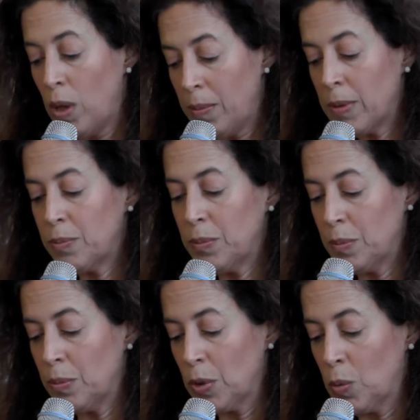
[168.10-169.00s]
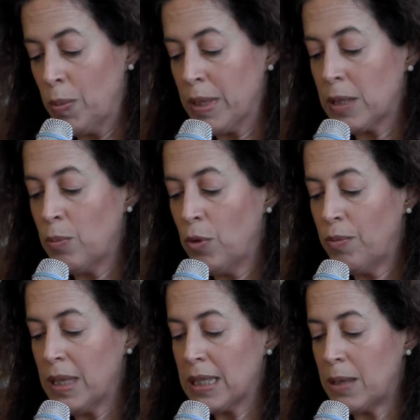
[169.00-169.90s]
Women's
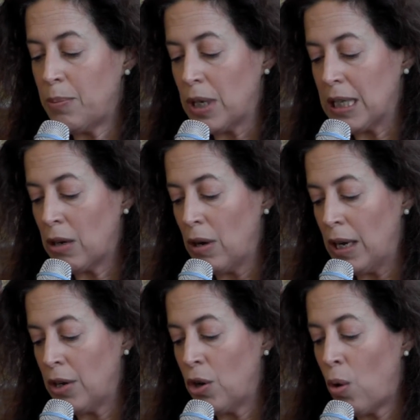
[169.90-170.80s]
movements in particular